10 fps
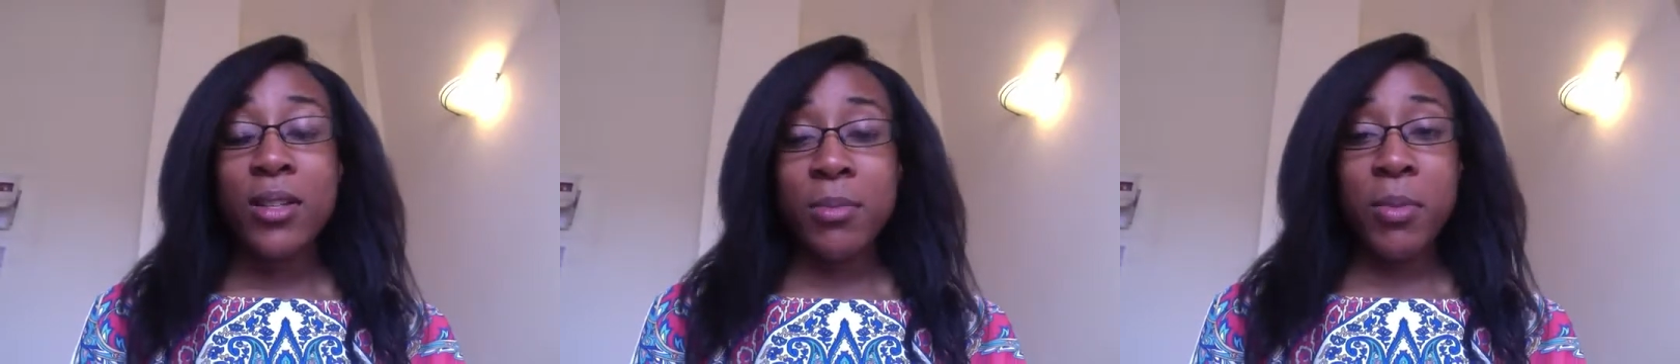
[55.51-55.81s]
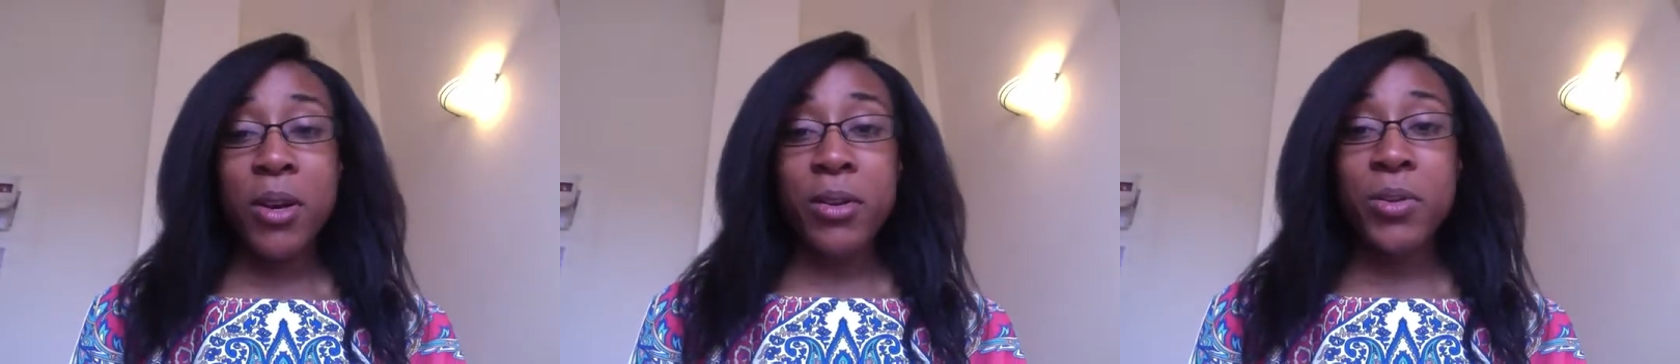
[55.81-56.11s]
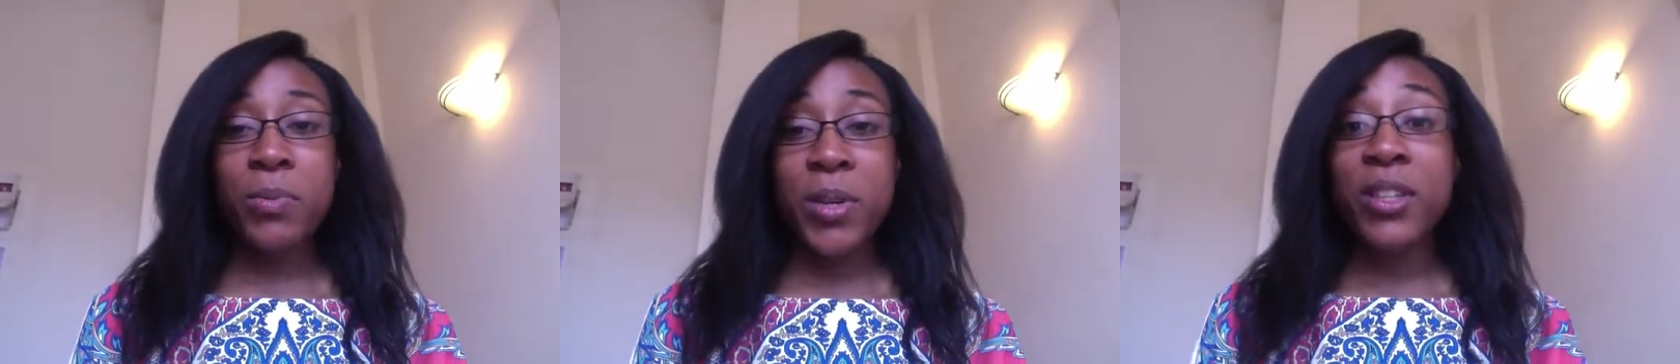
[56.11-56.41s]
tomatoes
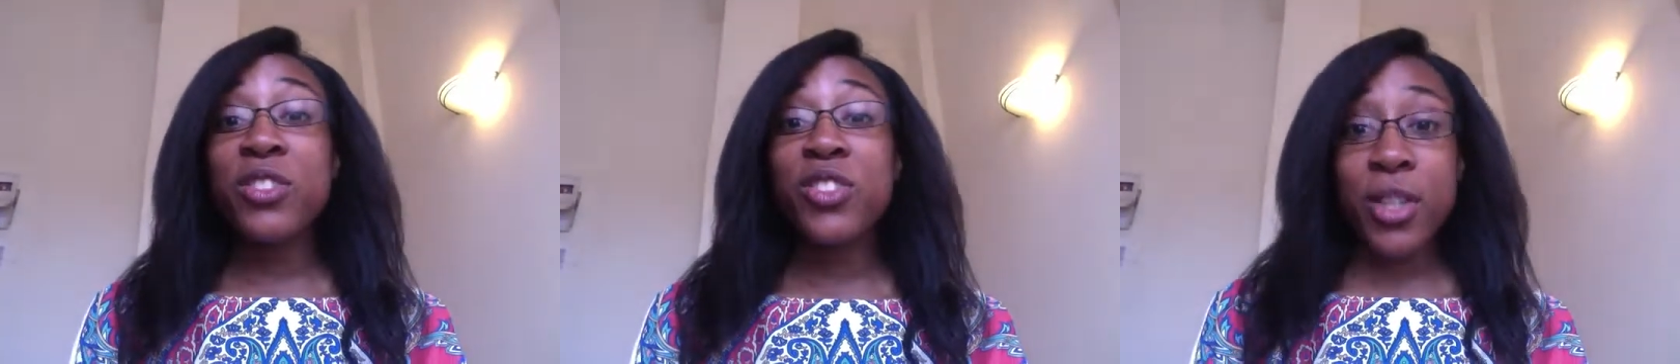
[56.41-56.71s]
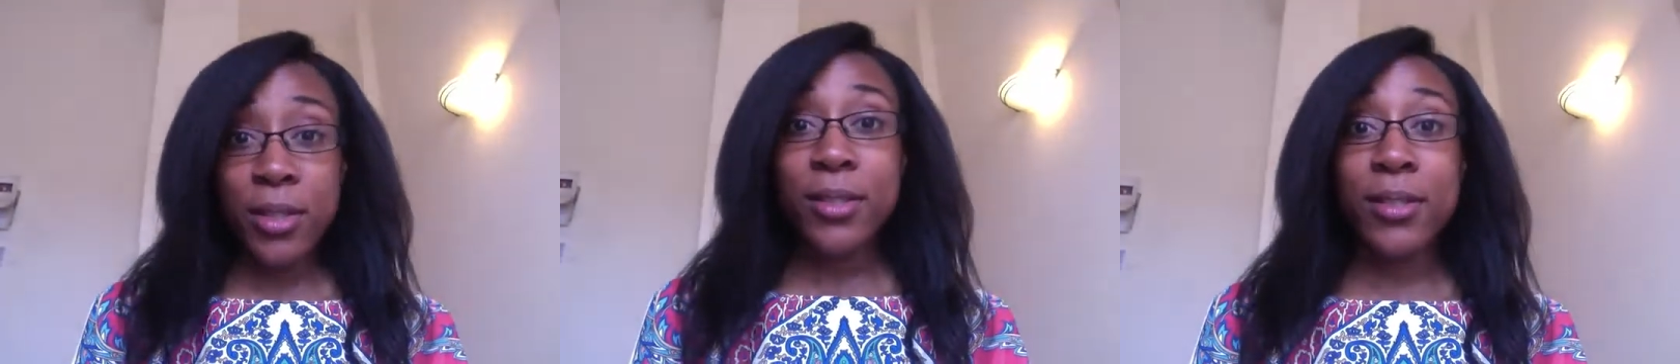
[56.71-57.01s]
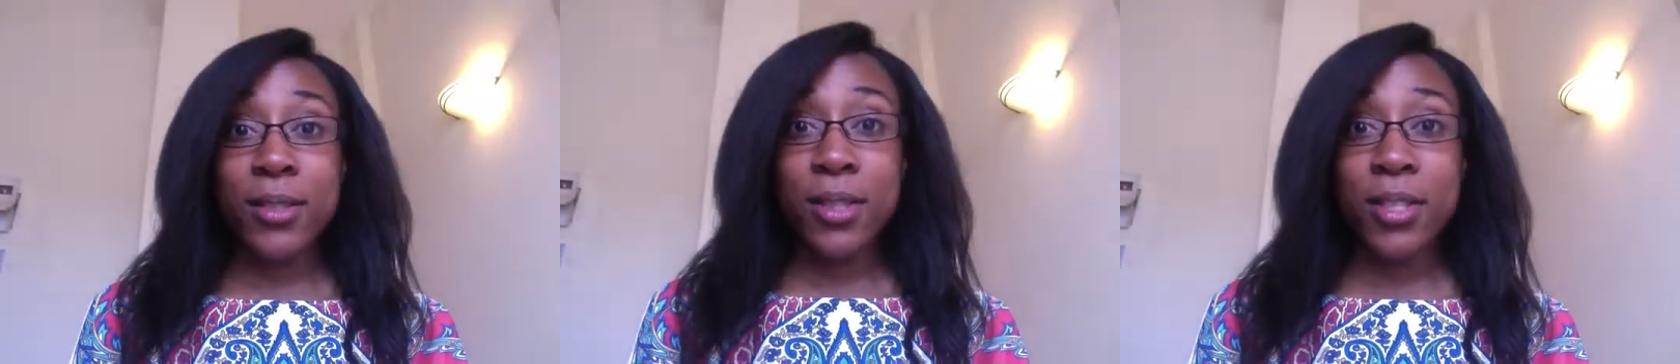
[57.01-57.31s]
would be just
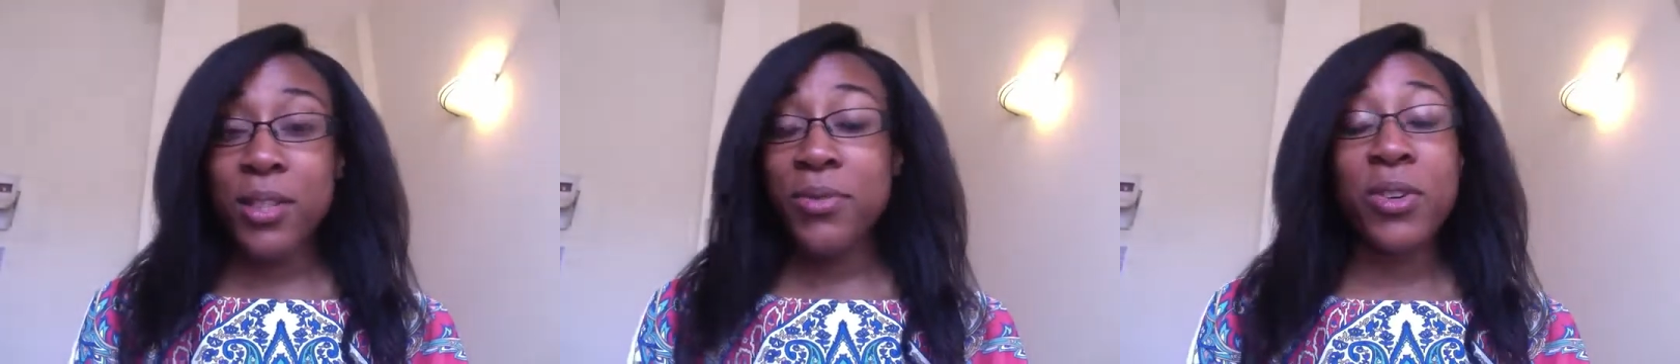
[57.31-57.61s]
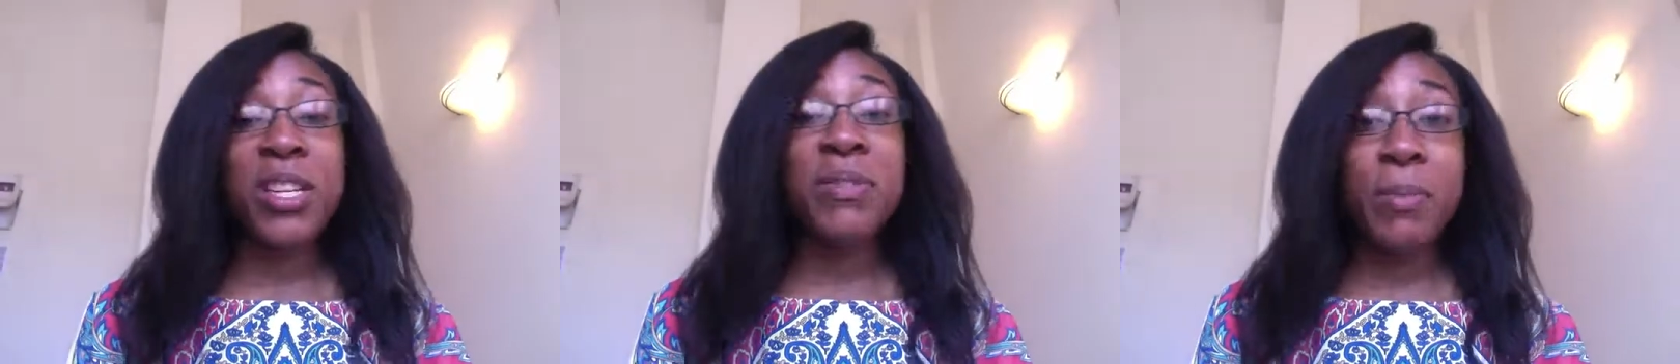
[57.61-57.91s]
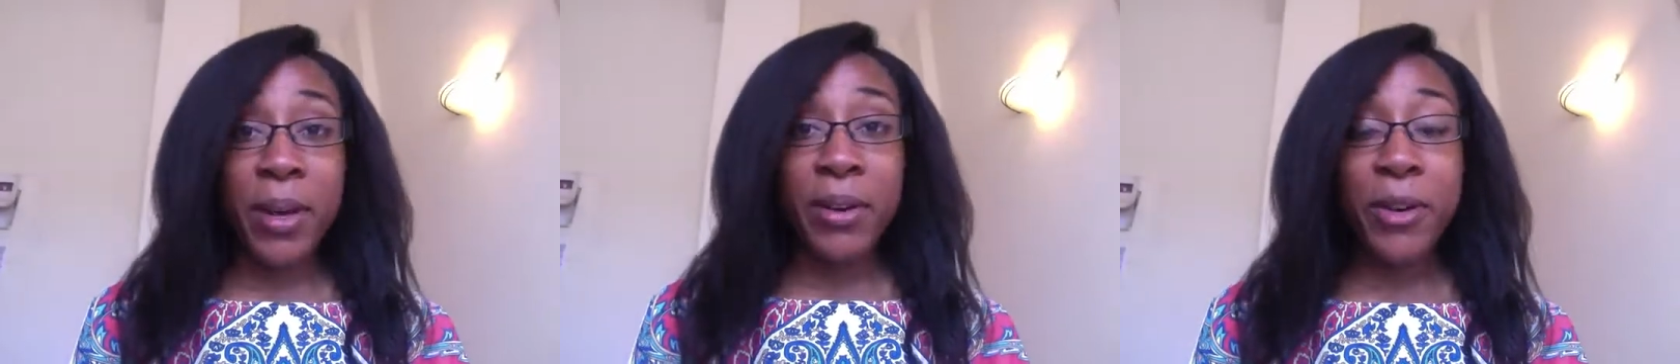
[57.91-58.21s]
as good, if not even
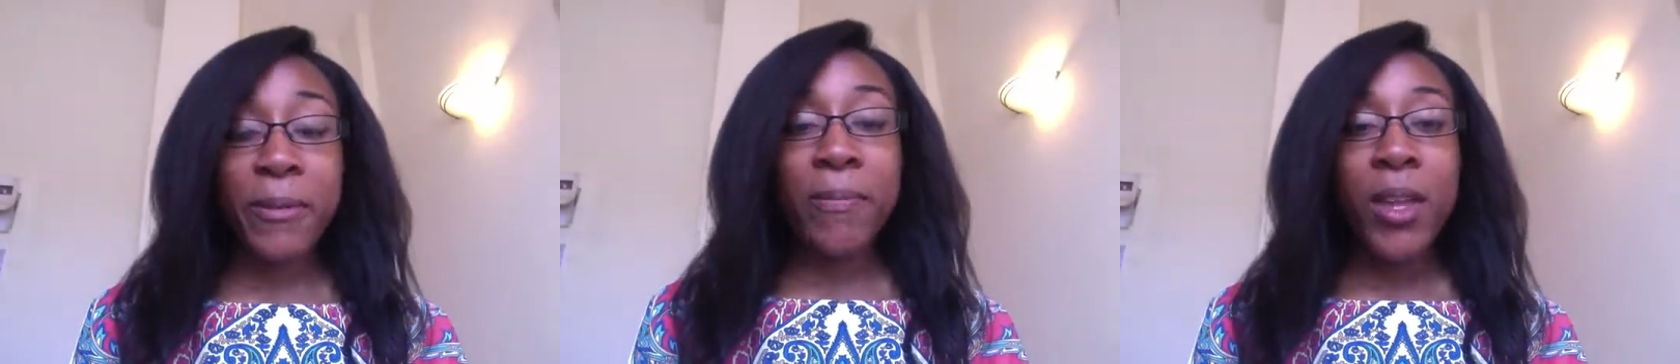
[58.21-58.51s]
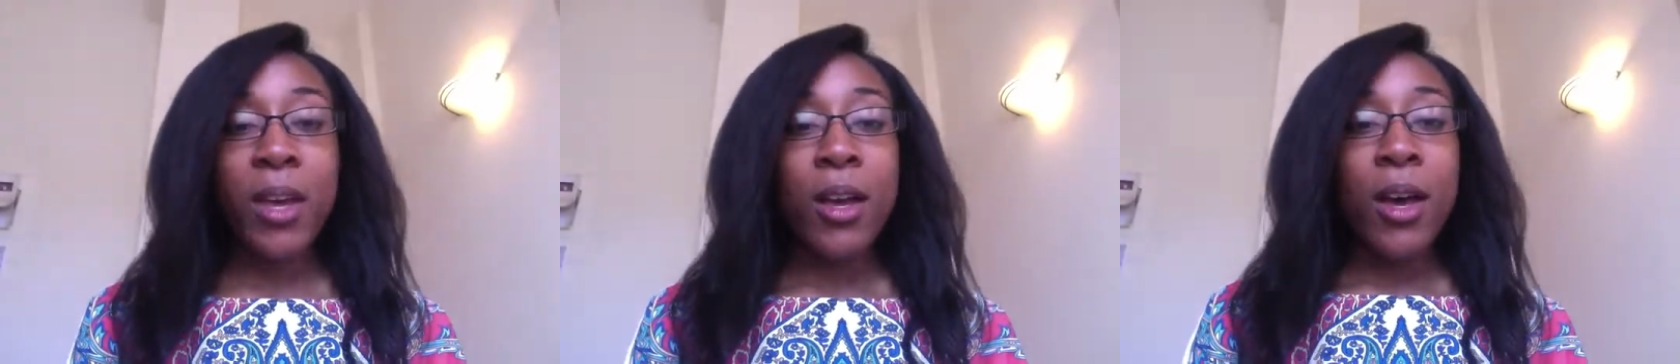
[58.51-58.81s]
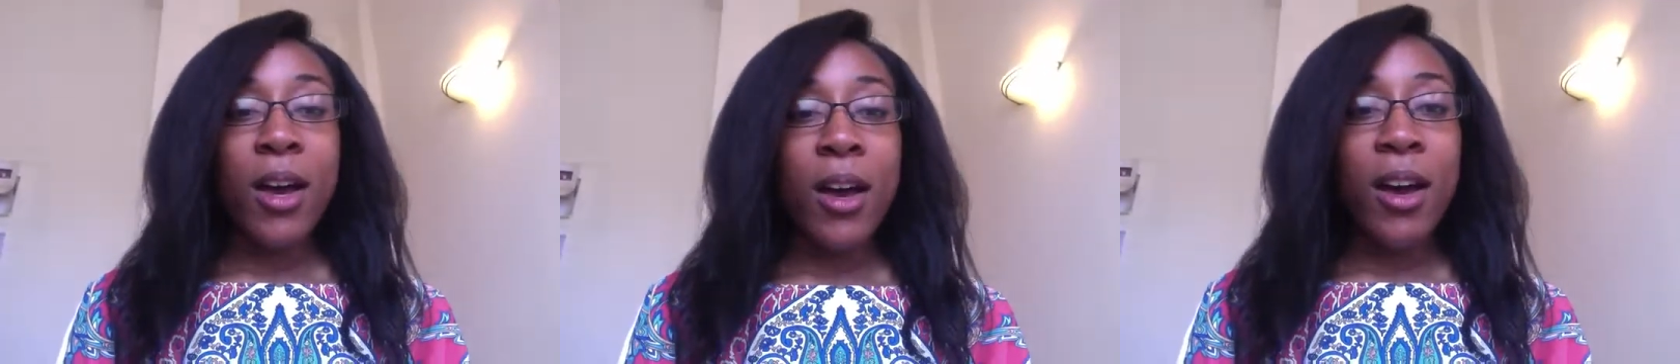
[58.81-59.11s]
better.
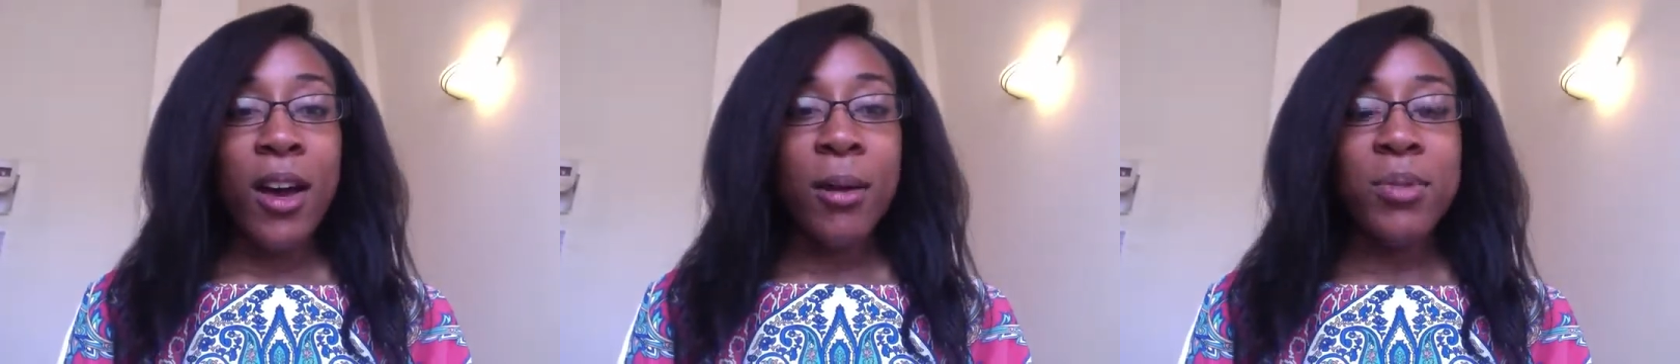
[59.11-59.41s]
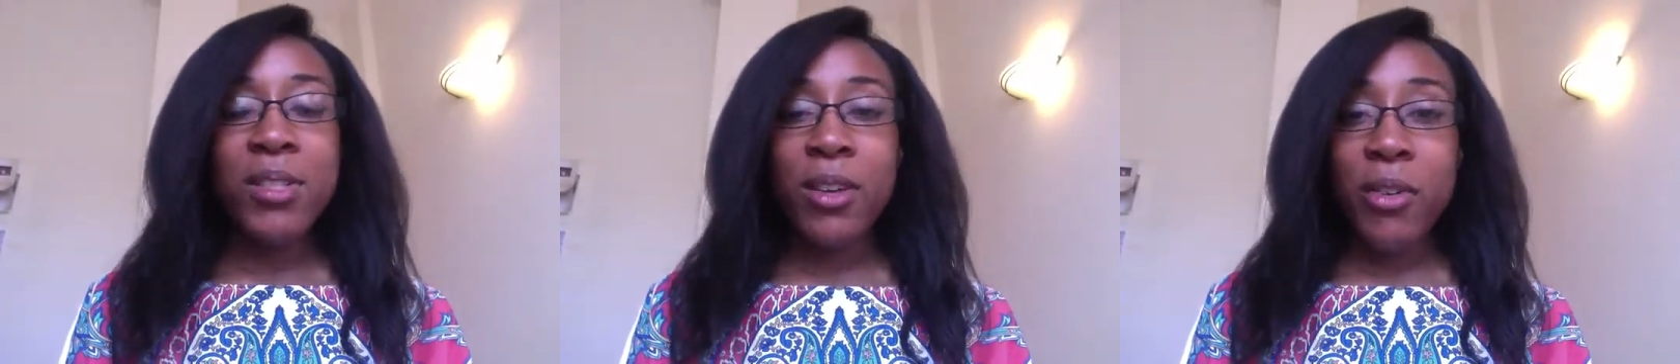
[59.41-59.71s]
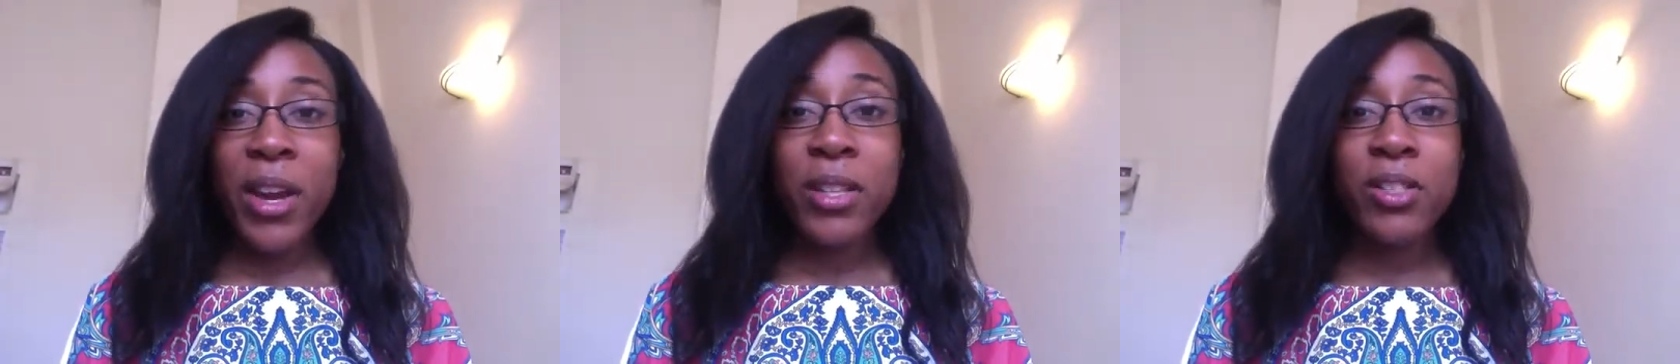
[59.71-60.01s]
So great.